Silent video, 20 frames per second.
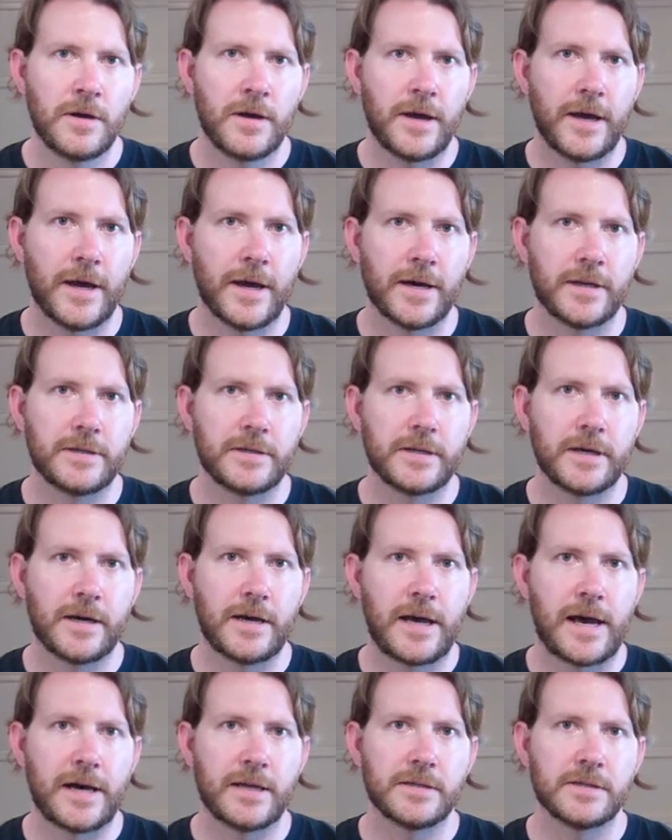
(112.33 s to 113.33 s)
and
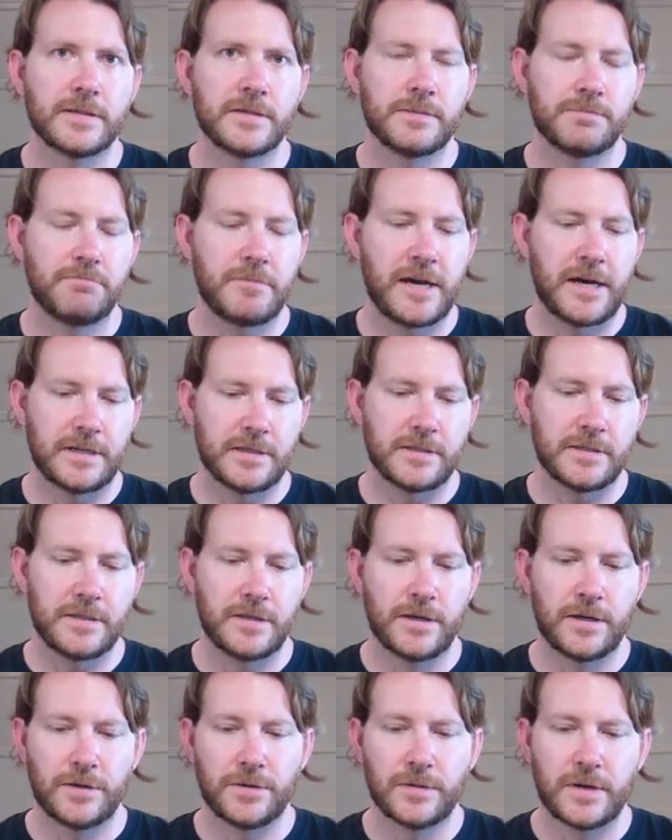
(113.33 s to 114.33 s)
as
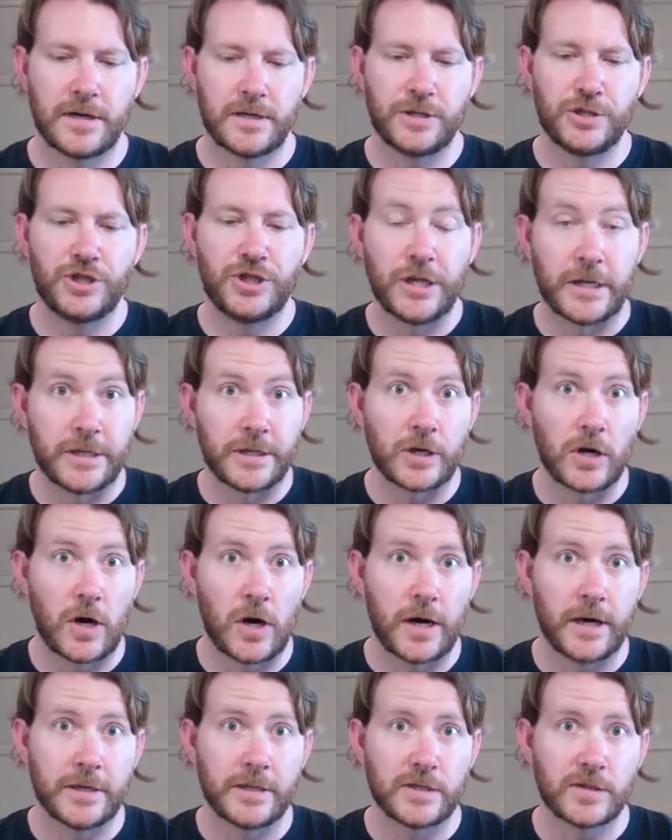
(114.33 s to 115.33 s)
you know, Gen
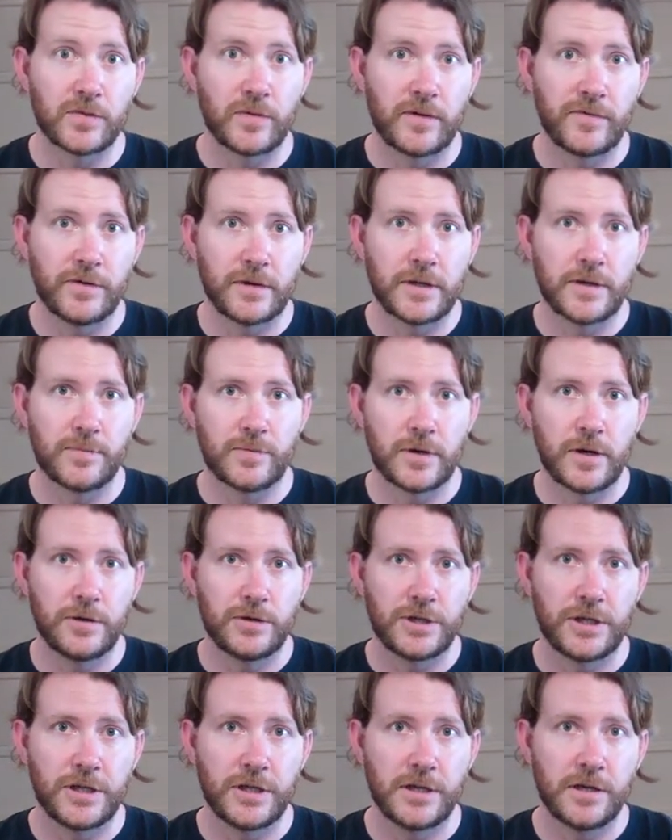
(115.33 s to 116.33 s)
Con is swiftly
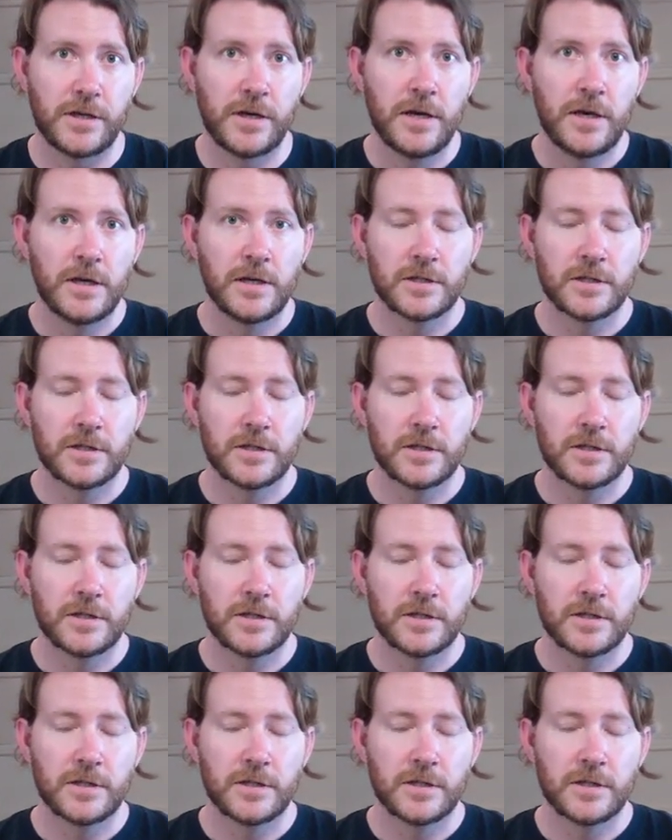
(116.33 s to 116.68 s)
approaching,